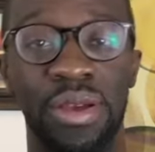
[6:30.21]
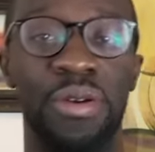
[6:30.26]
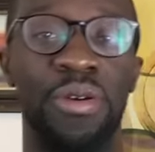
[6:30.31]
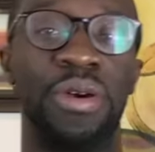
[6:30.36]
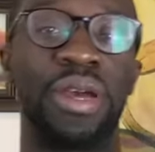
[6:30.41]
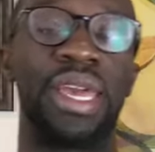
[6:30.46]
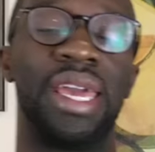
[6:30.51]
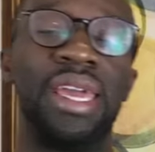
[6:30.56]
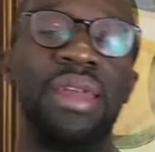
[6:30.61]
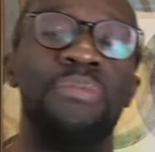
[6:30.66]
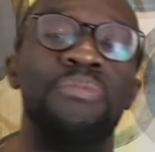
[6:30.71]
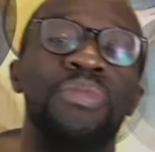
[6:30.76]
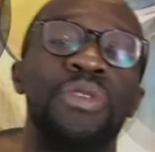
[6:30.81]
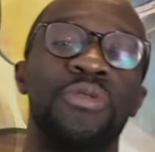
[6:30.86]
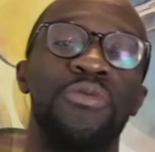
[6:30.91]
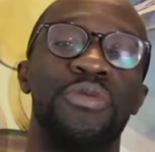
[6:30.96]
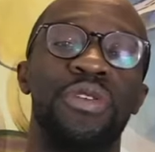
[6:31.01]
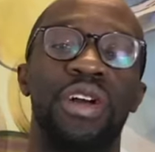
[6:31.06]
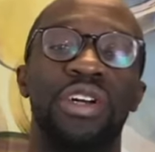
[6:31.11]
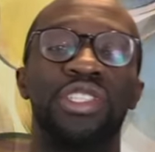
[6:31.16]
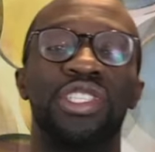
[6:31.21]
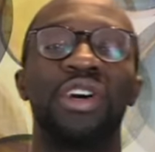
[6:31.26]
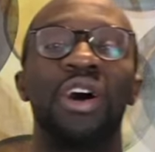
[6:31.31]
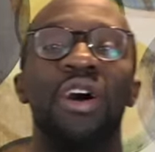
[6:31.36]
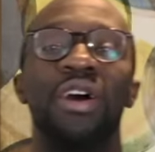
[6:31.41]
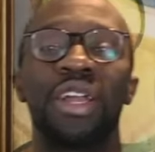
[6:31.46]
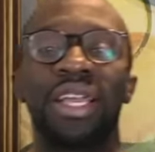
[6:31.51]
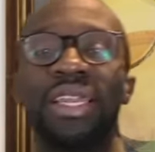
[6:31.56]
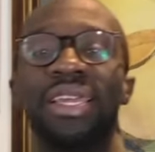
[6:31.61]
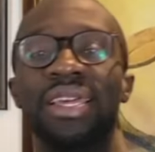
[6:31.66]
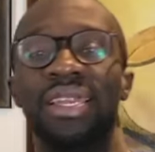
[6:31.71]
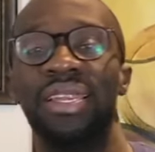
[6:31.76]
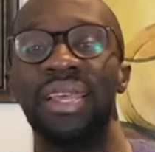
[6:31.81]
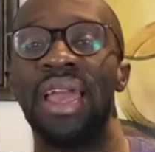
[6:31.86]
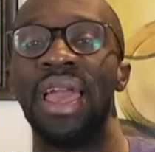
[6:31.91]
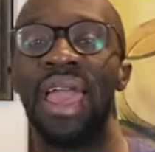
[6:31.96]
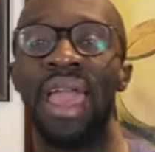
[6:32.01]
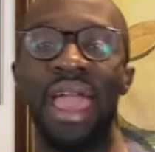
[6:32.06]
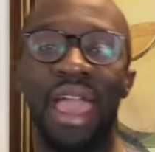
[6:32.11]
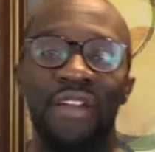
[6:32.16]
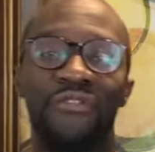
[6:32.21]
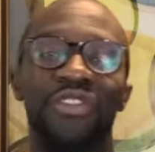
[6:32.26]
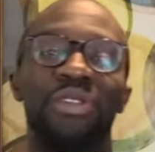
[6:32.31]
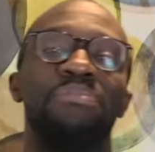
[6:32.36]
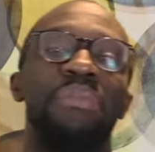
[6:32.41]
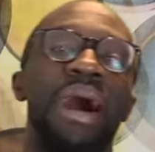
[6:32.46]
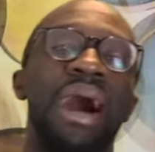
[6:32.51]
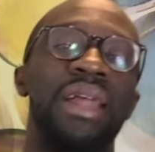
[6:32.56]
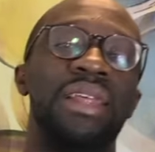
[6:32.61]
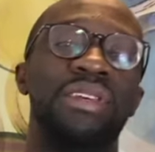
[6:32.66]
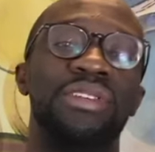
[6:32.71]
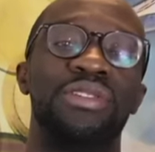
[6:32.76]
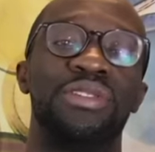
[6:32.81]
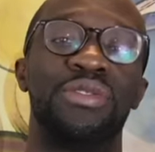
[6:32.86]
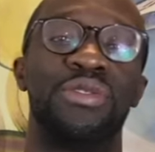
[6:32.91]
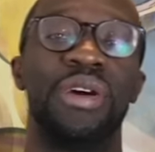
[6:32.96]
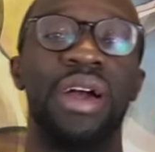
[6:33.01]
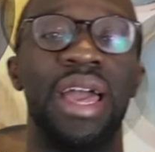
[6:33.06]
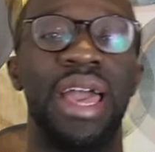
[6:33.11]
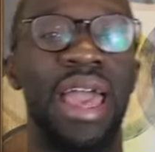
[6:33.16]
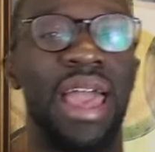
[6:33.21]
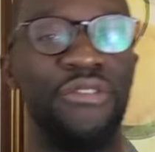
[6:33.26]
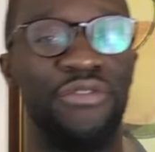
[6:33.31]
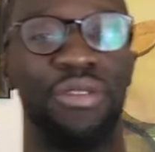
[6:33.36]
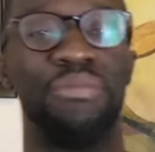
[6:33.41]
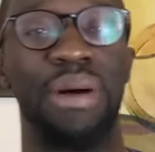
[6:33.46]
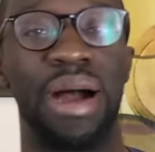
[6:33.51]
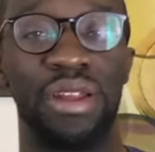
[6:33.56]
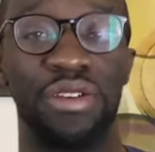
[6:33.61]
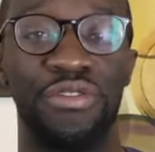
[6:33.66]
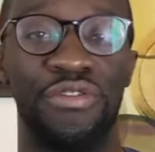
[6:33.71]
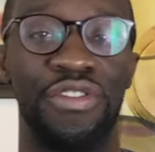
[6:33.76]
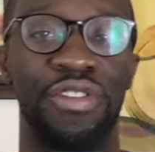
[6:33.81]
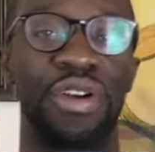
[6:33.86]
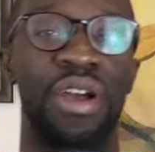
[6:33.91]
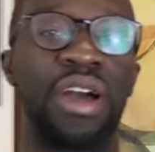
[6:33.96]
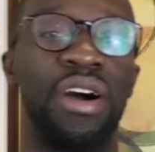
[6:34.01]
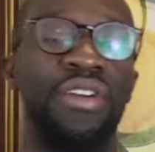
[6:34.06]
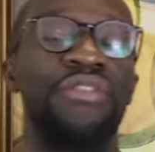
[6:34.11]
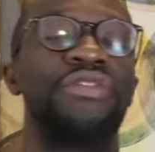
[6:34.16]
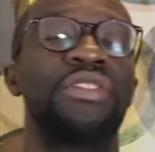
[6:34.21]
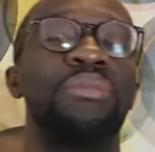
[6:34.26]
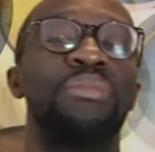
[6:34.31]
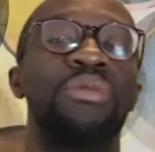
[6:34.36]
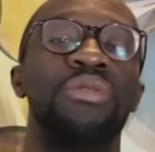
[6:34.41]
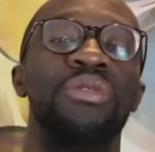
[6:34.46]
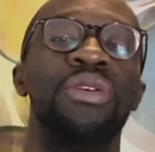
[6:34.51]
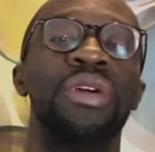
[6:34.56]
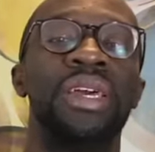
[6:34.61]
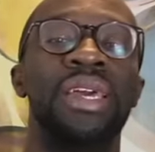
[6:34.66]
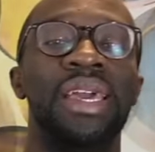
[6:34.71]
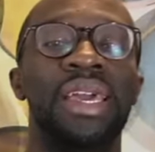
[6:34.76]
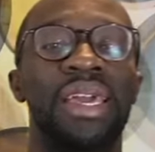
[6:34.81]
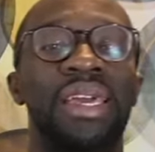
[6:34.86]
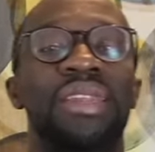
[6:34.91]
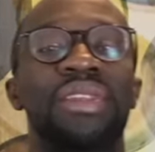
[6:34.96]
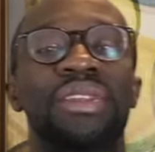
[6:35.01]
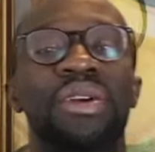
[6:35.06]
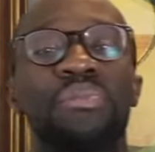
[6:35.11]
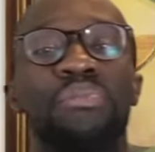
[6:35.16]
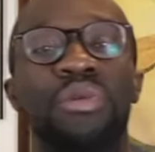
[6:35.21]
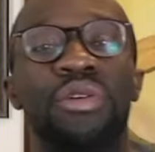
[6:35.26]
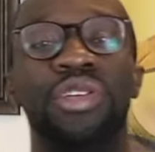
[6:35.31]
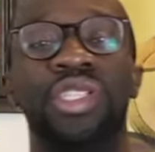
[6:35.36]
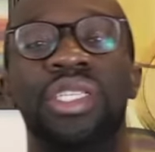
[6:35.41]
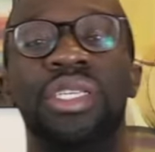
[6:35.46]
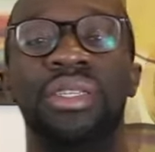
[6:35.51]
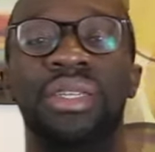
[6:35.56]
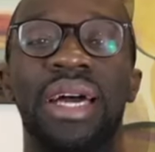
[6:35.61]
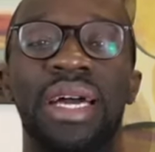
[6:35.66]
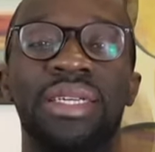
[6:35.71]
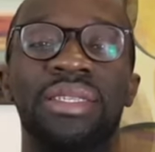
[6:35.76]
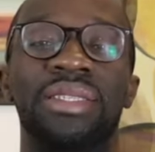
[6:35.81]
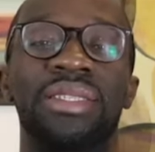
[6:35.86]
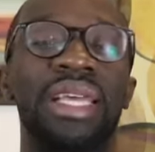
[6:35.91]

Okay, we are targeting everybody so everybody will feel comfortable in the merchandise.